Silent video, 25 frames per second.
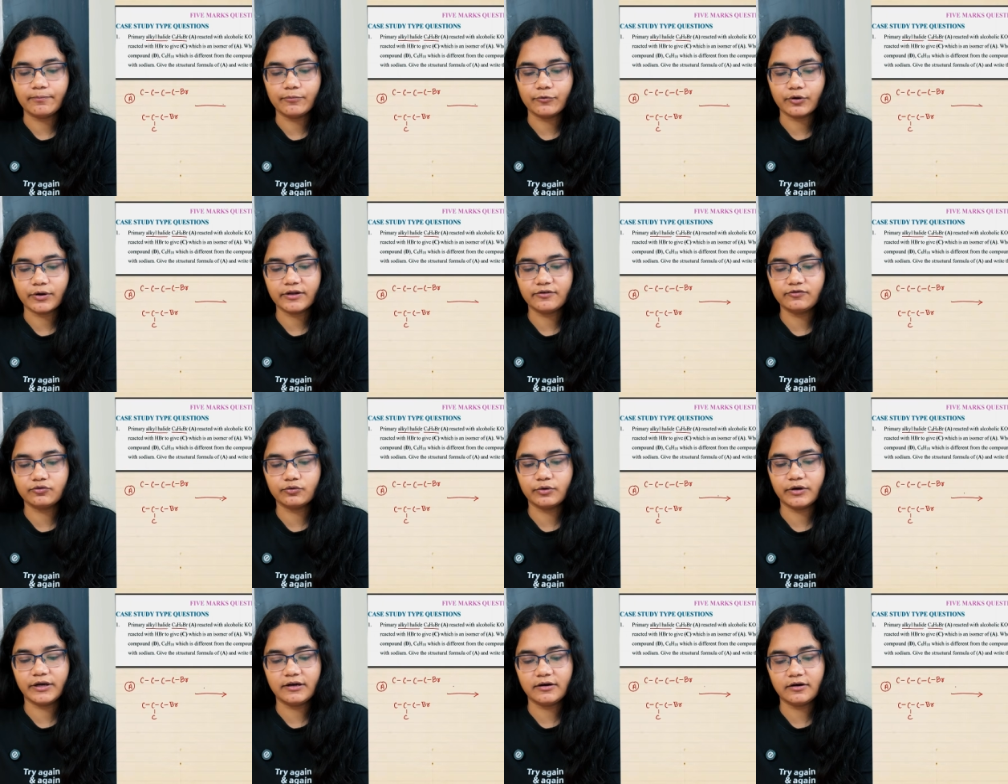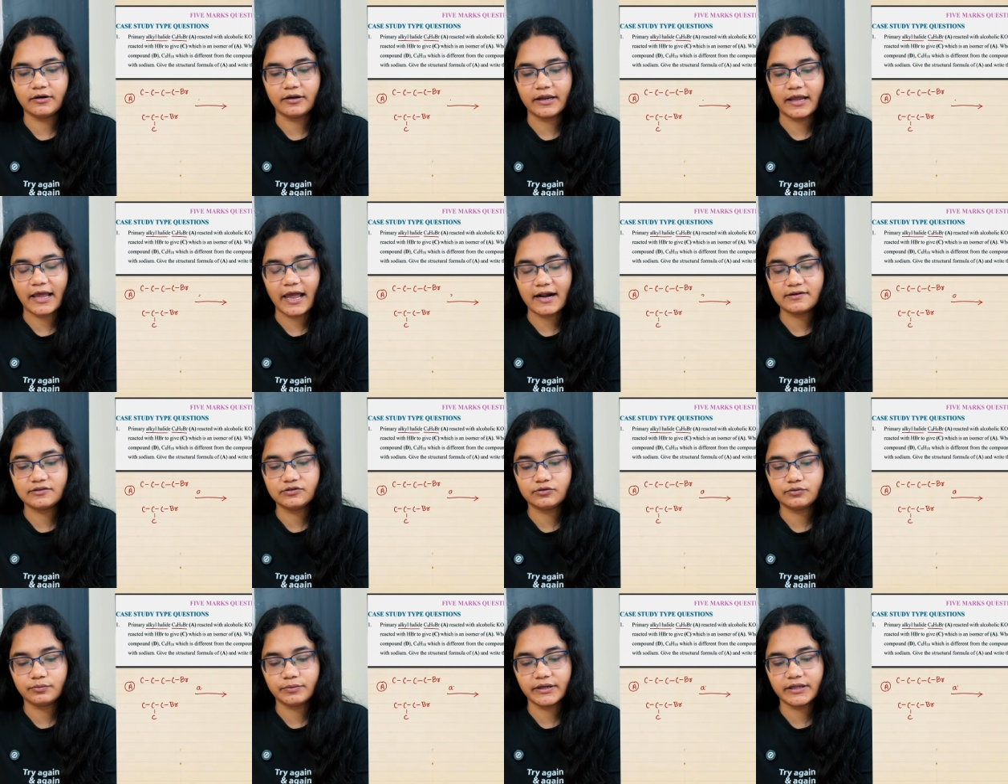Okay, so it
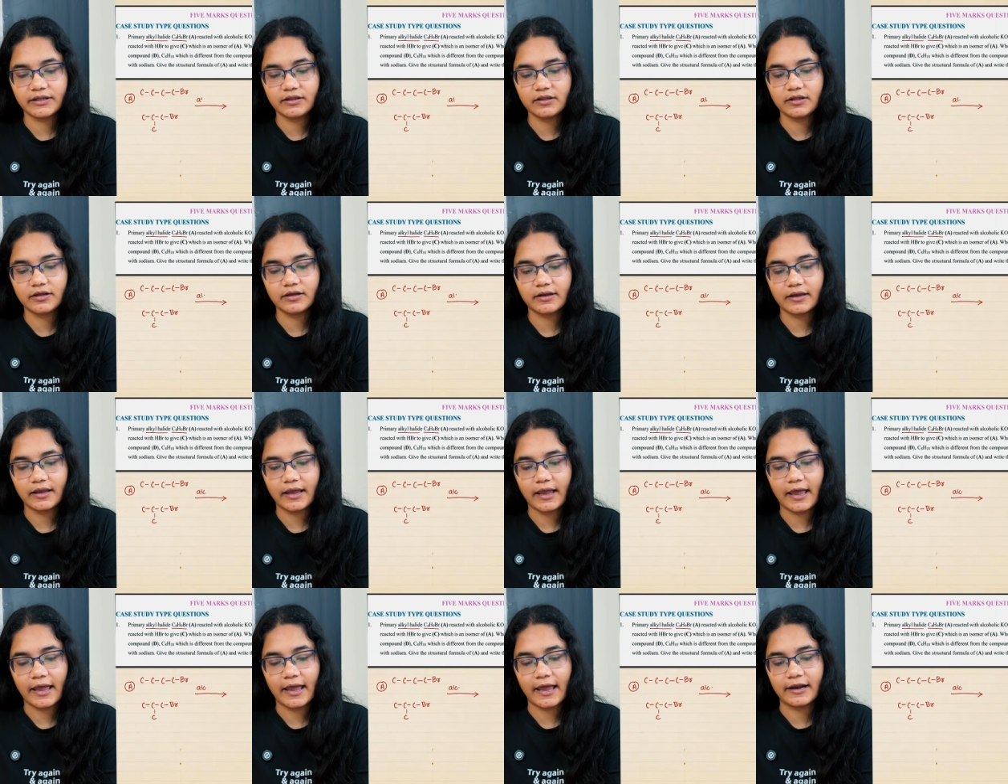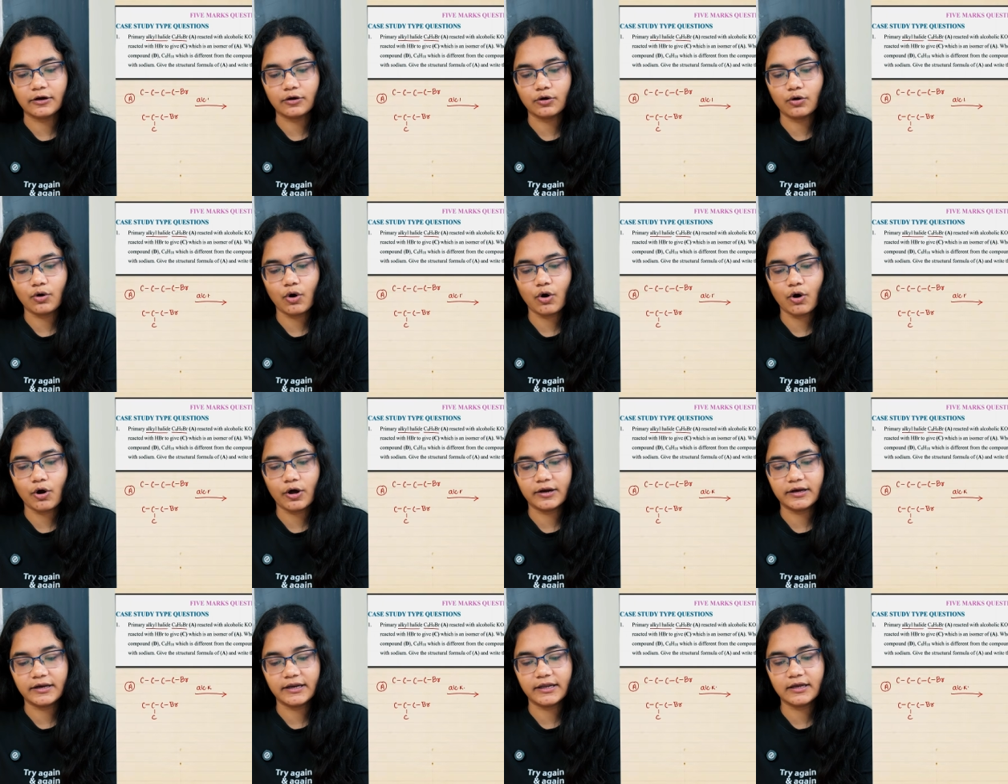reacts with
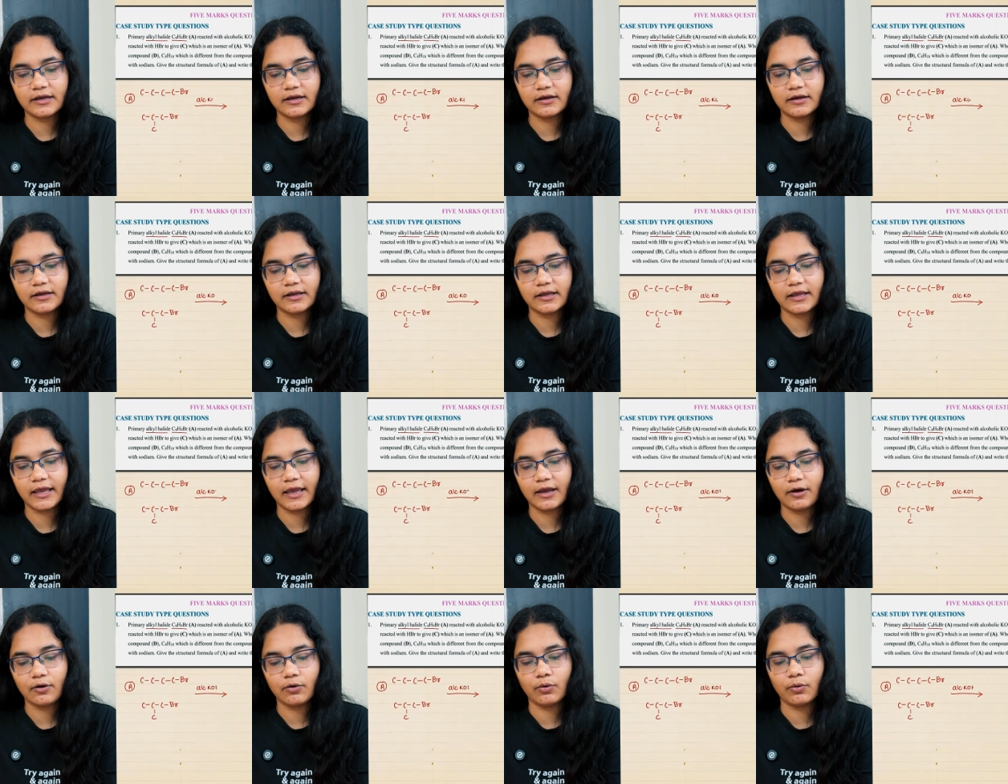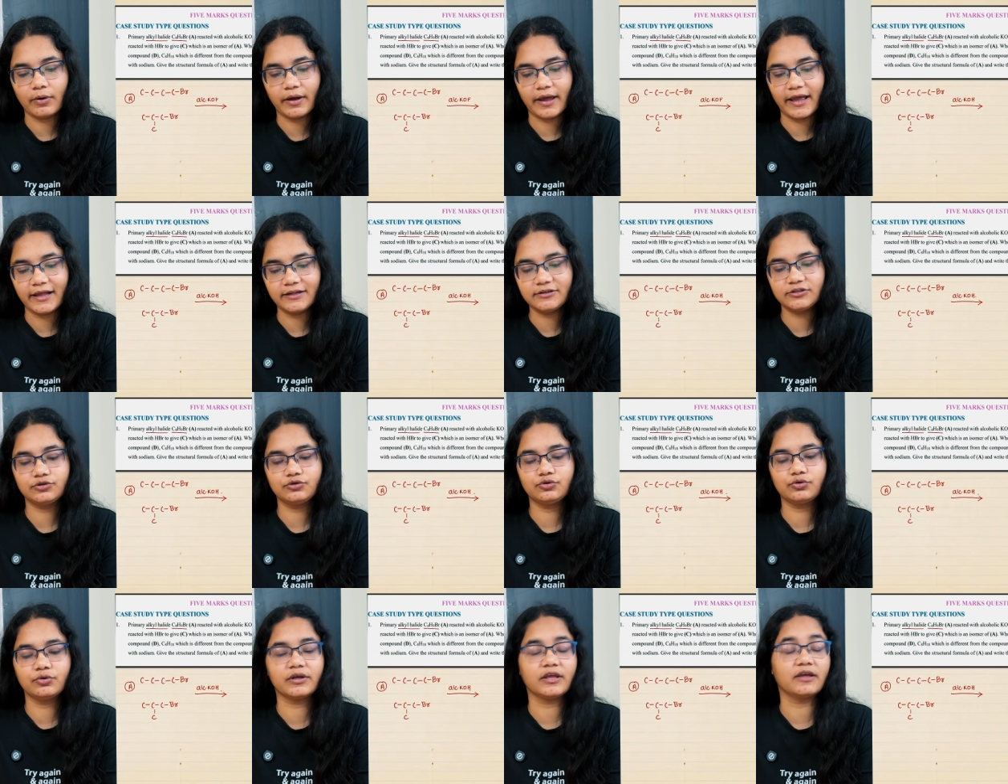alcoholic
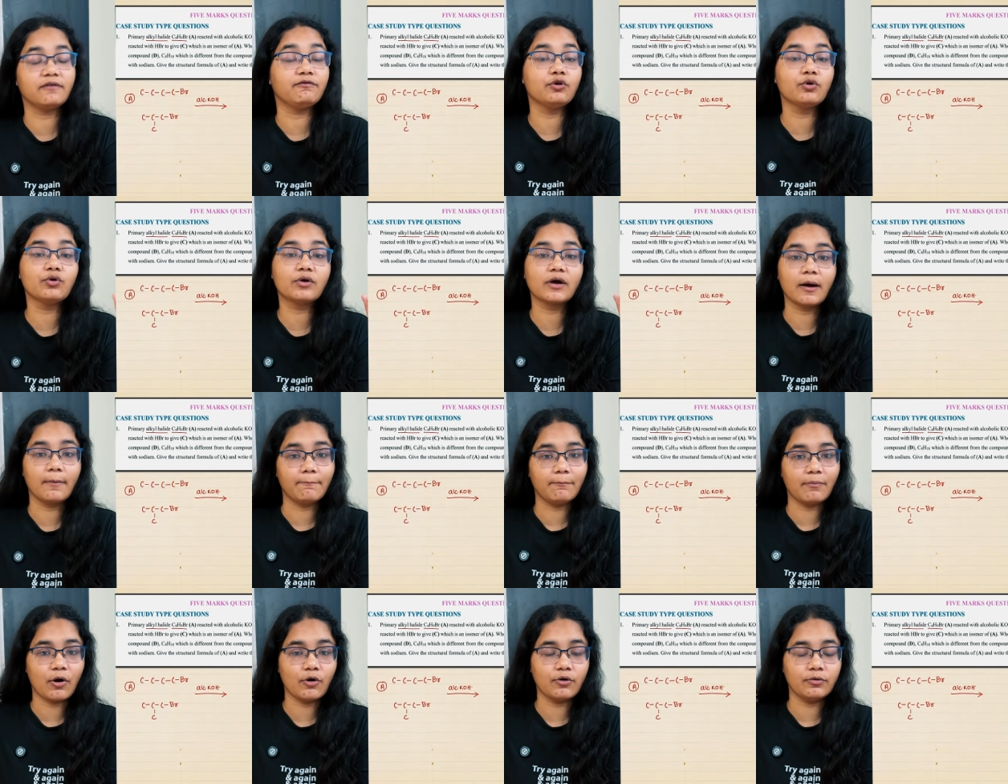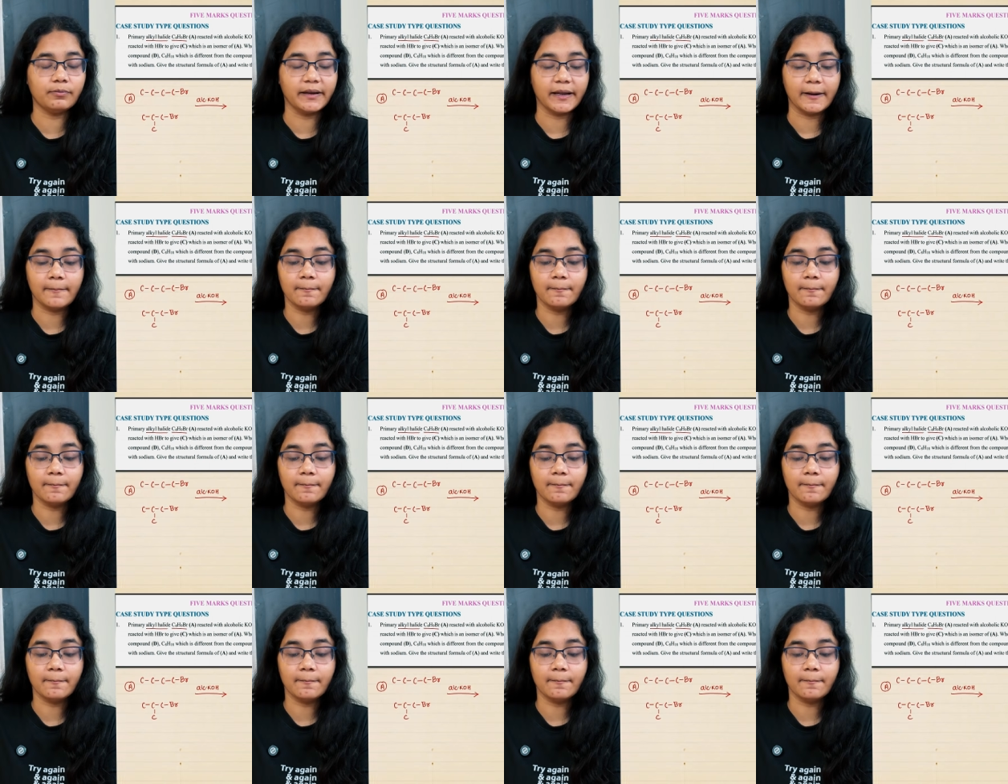KOH to give you compound B.